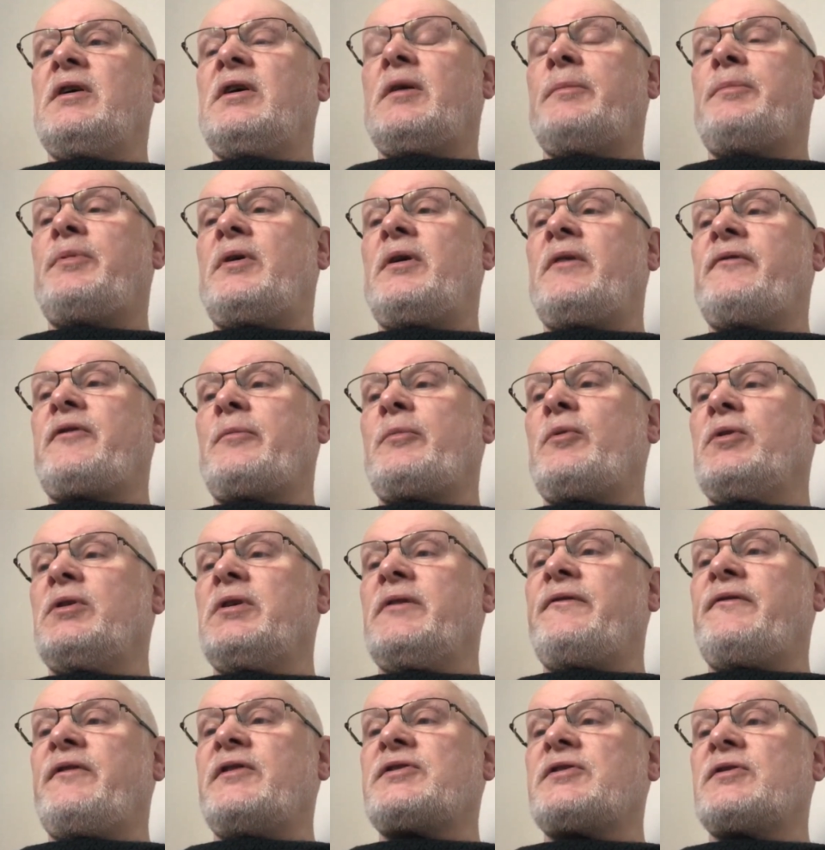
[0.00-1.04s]
apart from all
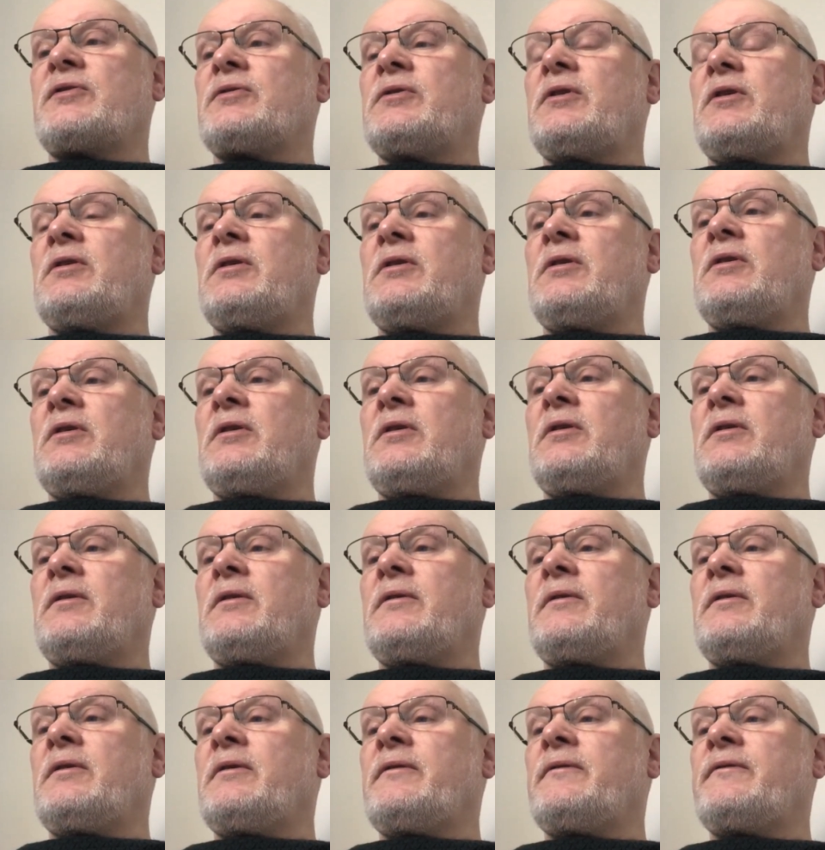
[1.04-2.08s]
the
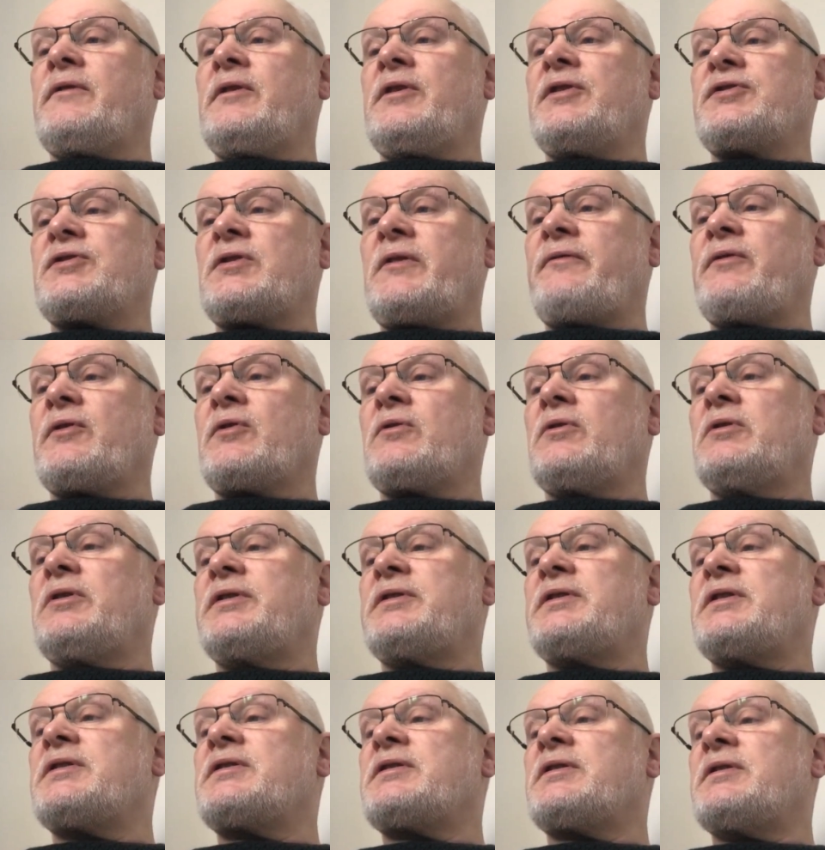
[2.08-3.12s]
philosophical
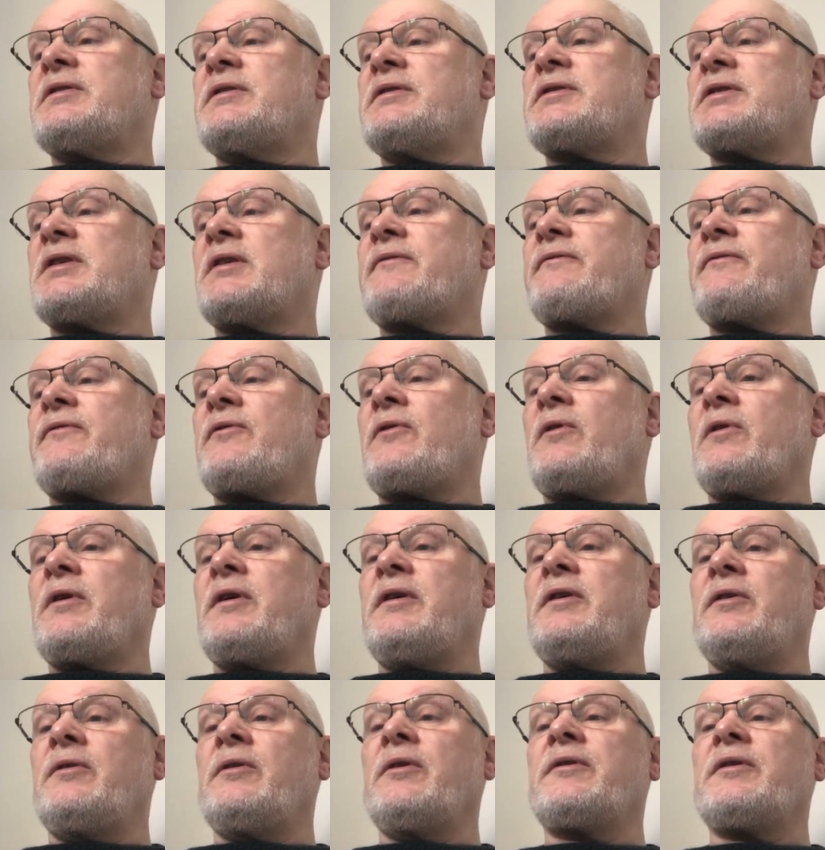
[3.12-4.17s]
additions that
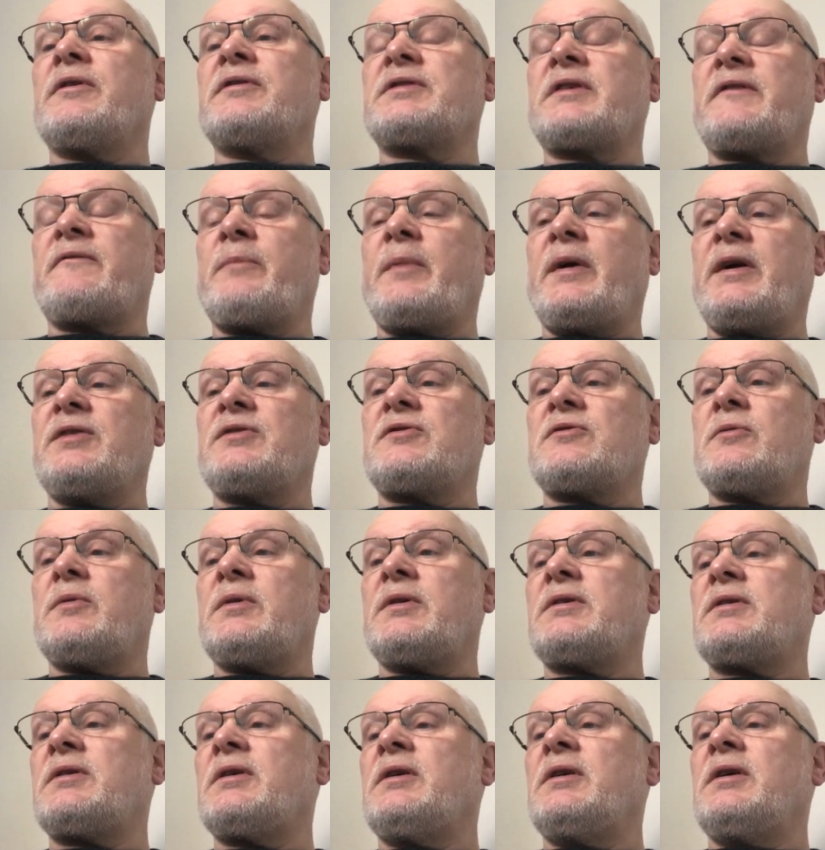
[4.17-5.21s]
Freud and others have made to
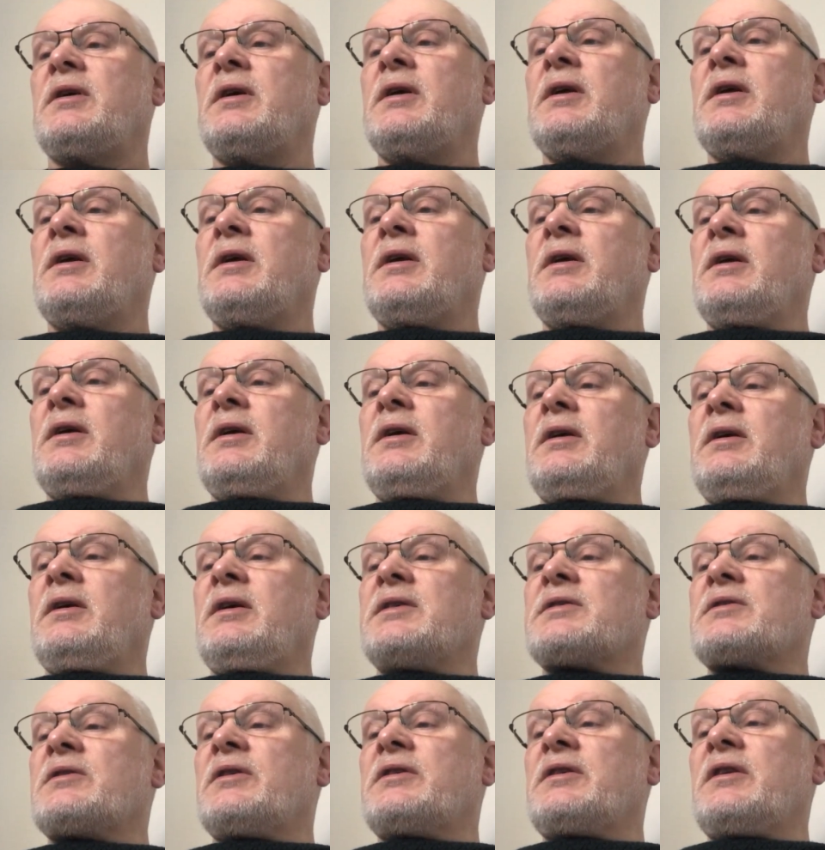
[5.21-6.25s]
it,
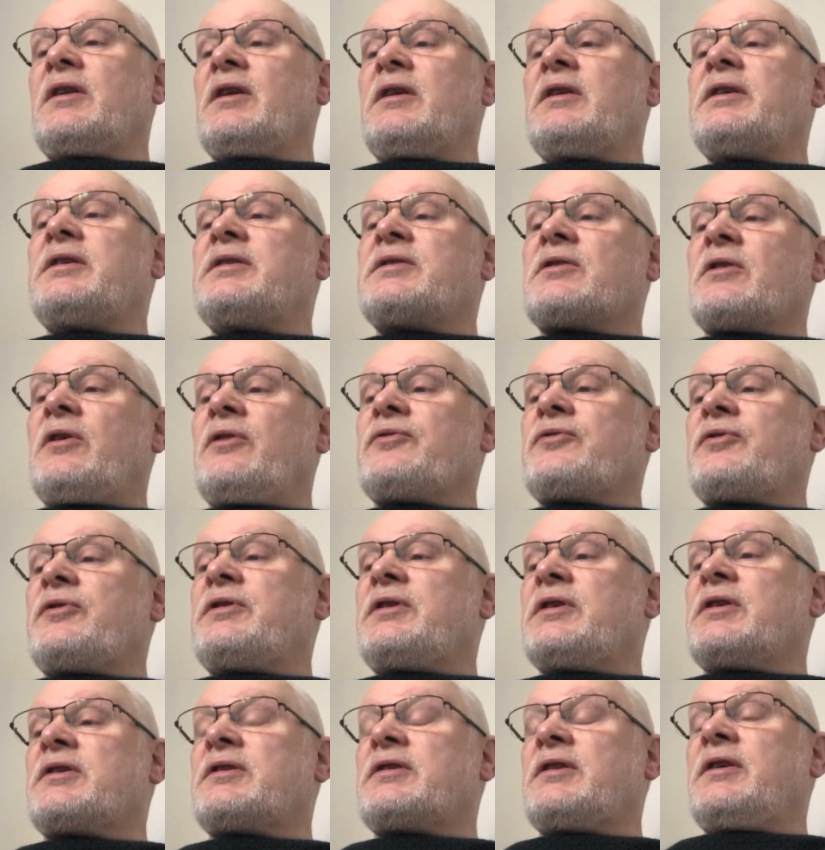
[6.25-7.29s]
is not in the least
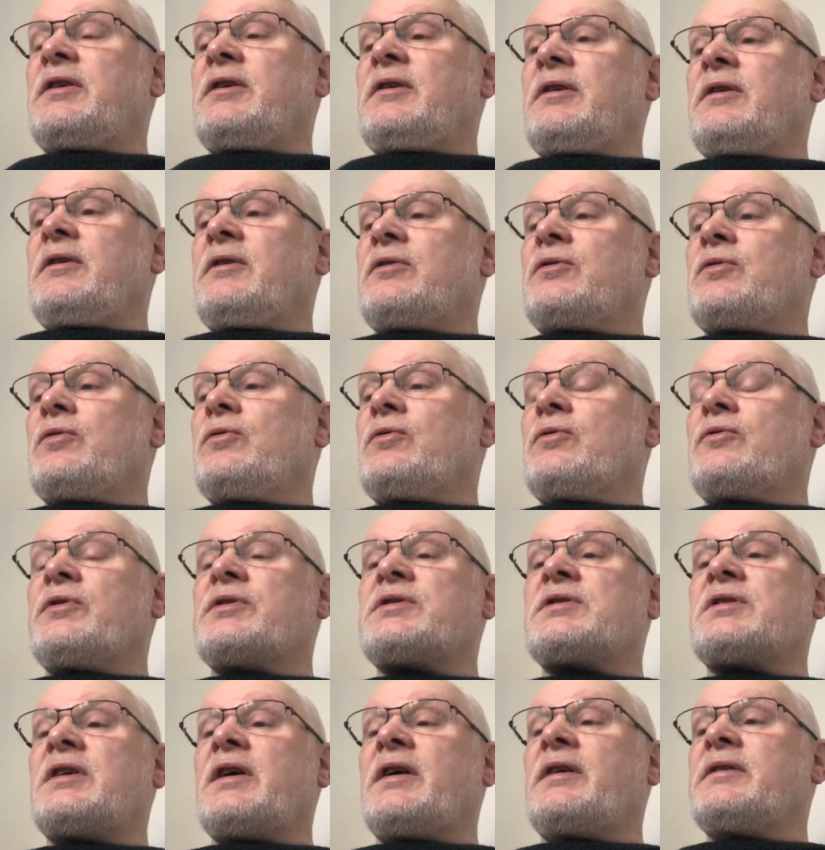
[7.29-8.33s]
contradictory to
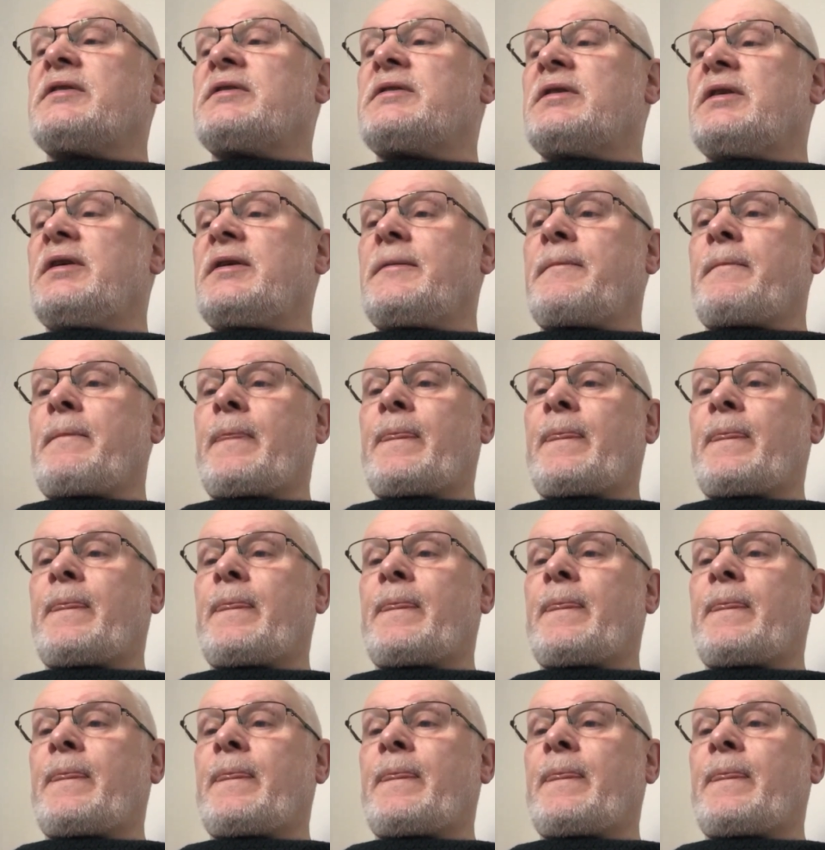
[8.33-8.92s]
Christianity.